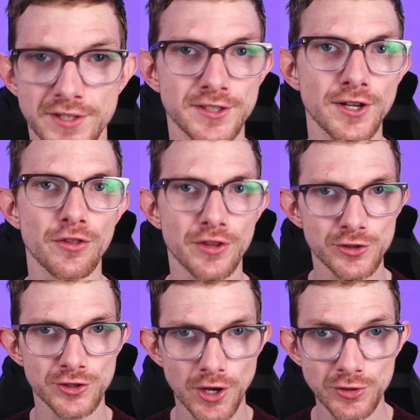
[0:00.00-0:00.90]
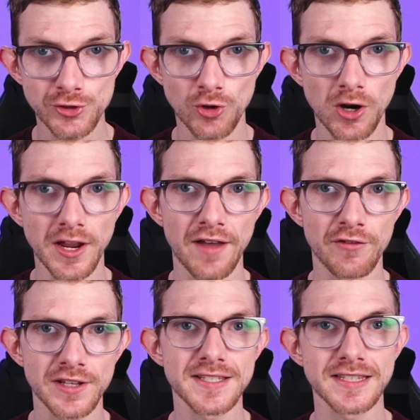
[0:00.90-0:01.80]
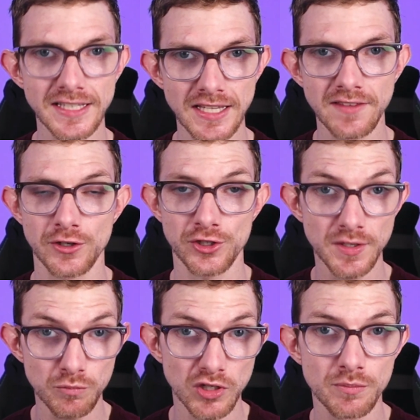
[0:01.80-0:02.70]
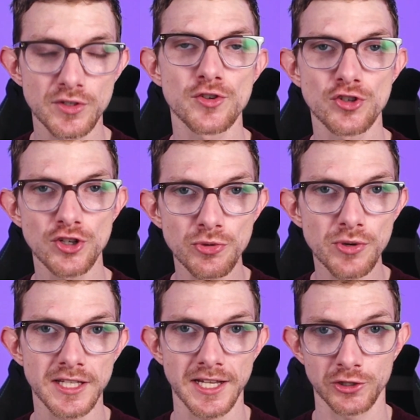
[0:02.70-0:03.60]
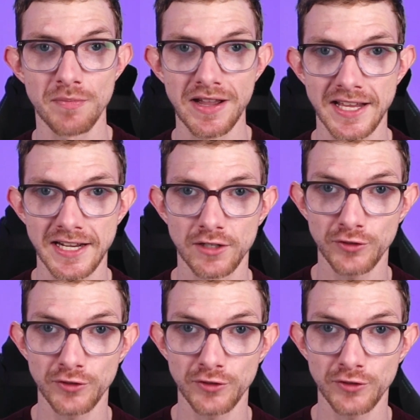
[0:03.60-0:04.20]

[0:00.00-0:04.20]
Still, there's no strong evidence linking their symptoms to electromagnetic